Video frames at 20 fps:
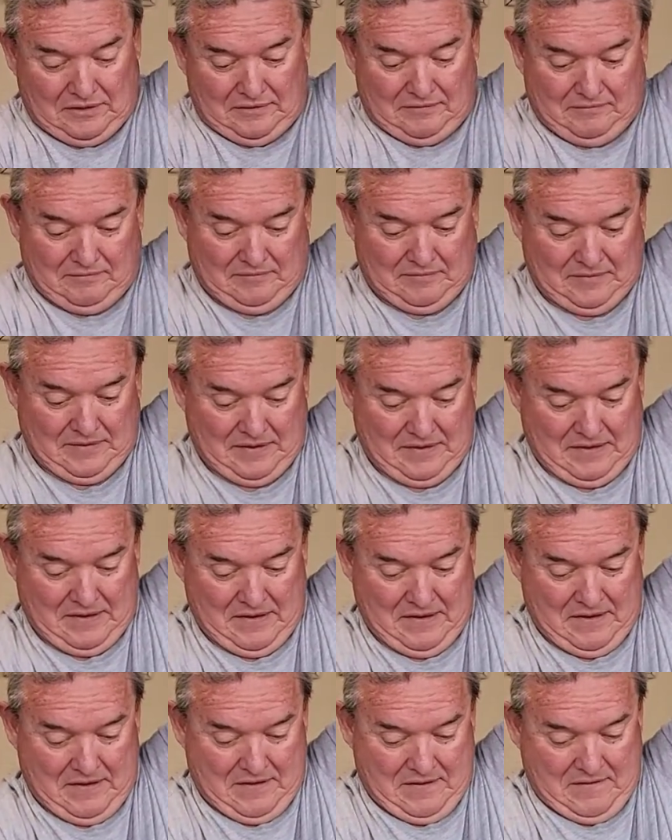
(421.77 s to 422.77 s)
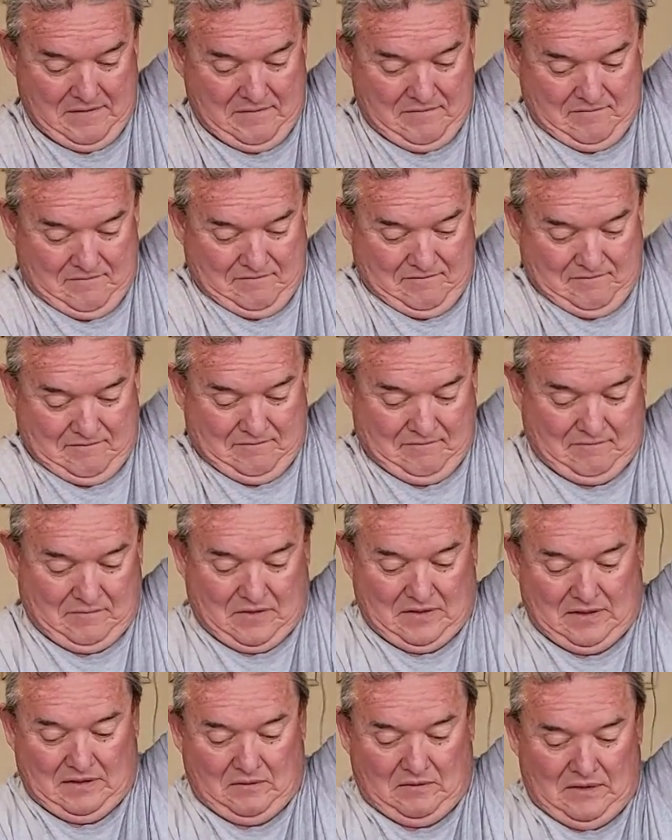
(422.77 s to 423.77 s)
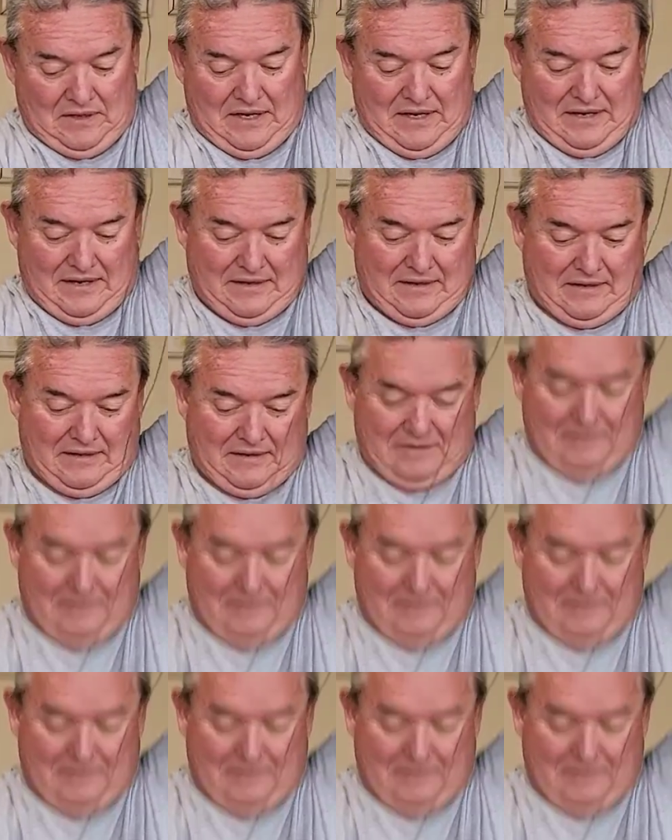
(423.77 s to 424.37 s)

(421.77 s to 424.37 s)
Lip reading: and I said, well, heck,